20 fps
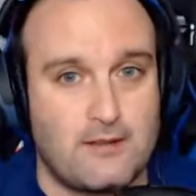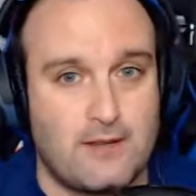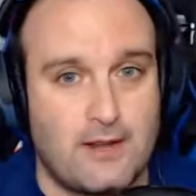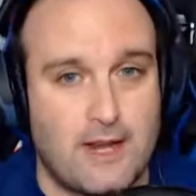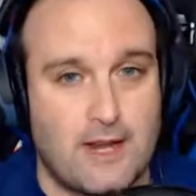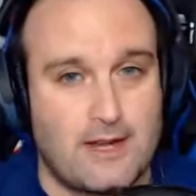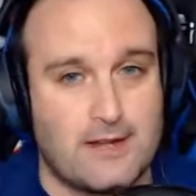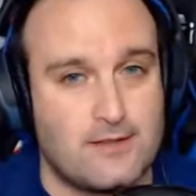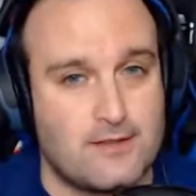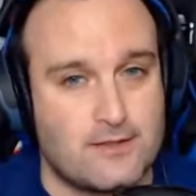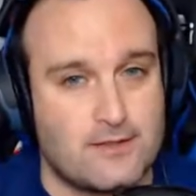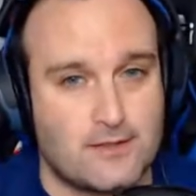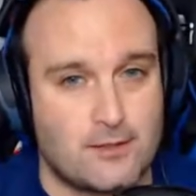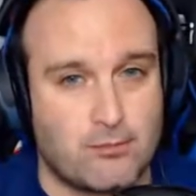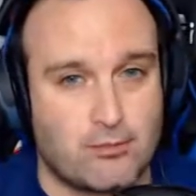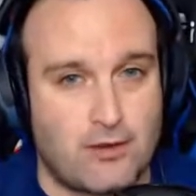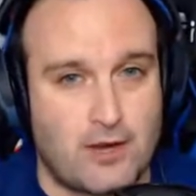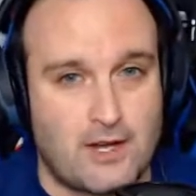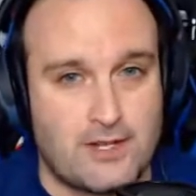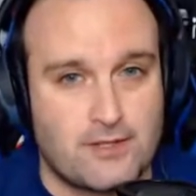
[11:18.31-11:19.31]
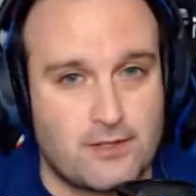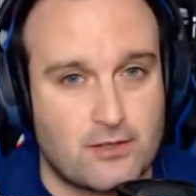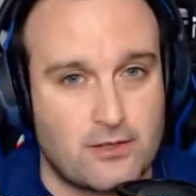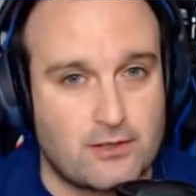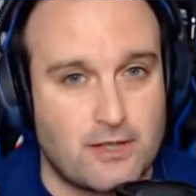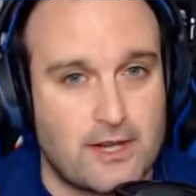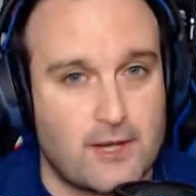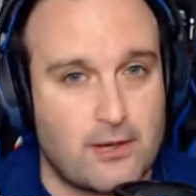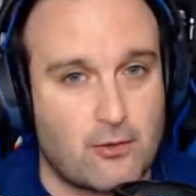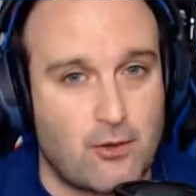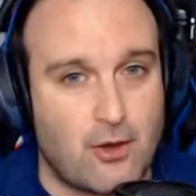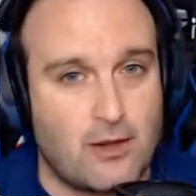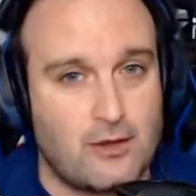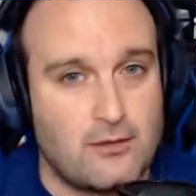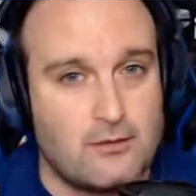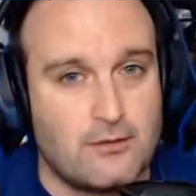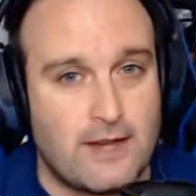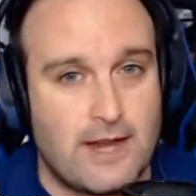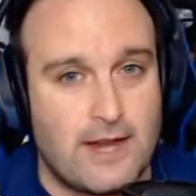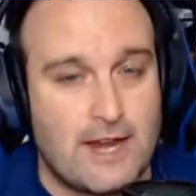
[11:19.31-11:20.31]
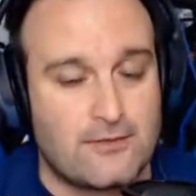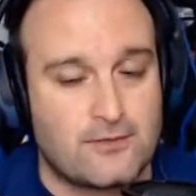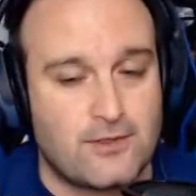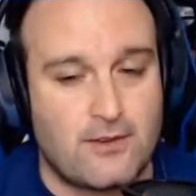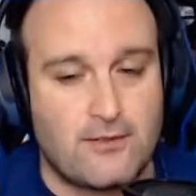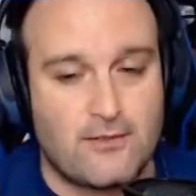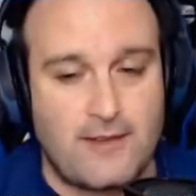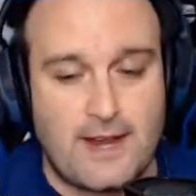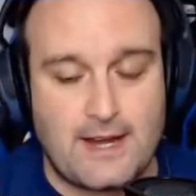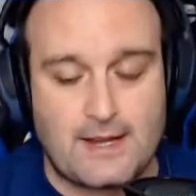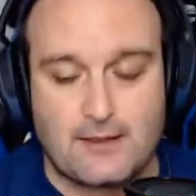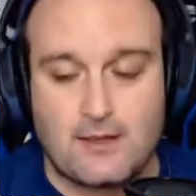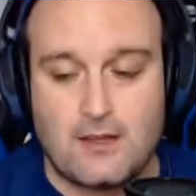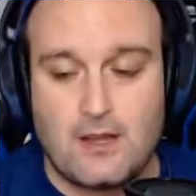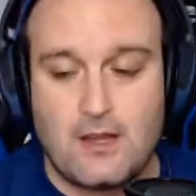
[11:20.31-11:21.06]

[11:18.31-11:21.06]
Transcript: and surprised her later on after the fact.